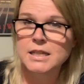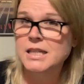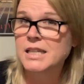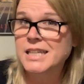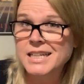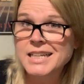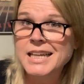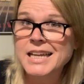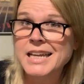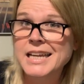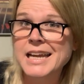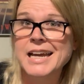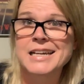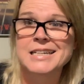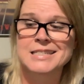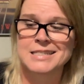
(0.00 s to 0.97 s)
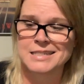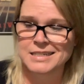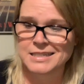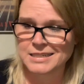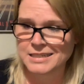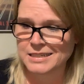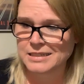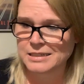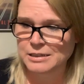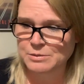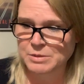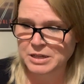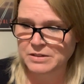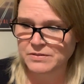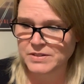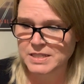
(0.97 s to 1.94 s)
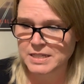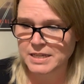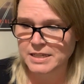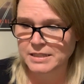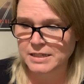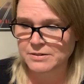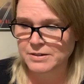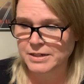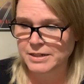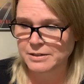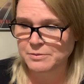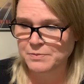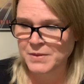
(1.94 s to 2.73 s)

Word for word: linoleic acid in it. Am I even saying that right?